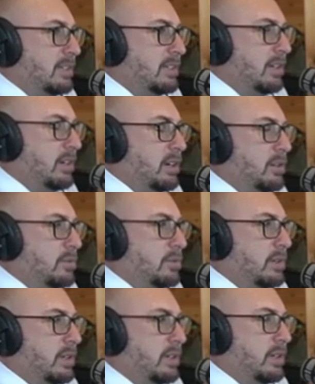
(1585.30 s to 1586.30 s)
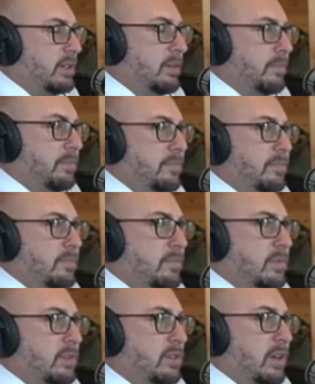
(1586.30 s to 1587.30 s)

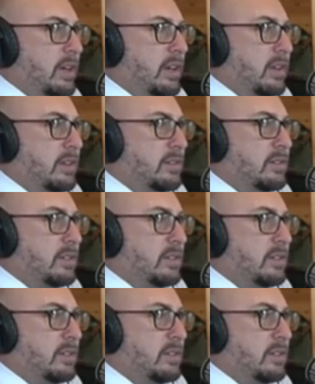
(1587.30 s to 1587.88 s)
Tried to